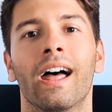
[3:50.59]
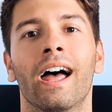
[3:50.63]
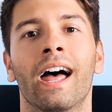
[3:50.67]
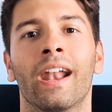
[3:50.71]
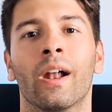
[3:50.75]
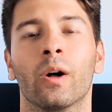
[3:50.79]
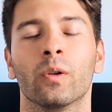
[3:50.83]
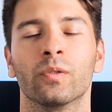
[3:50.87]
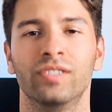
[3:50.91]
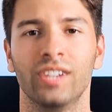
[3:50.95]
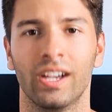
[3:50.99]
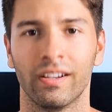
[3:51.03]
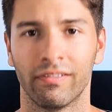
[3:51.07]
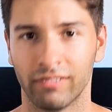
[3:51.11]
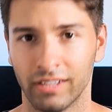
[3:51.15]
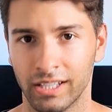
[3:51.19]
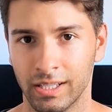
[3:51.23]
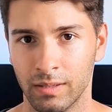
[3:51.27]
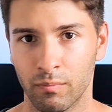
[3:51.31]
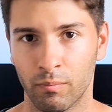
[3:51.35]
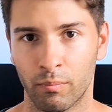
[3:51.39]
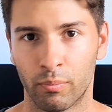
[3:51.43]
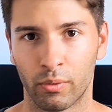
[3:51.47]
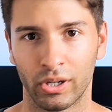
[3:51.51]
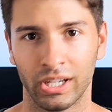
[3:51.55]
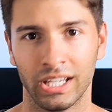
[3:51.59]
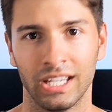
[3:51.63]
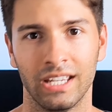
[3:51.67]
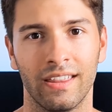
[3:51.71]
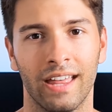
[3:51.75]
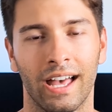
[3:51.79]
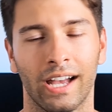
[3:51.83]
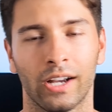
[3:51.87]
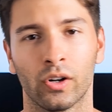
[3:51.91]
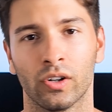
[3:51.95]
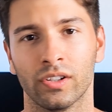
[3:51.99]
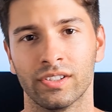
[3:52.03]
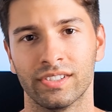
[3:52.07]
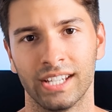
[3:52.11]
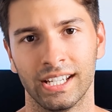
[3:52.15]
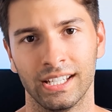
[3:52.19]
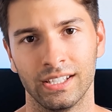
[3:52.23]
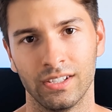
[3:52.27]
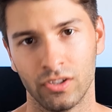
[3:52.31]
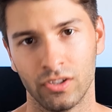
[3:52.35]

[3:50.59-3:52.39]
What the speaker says: and I'll definitely bring you that content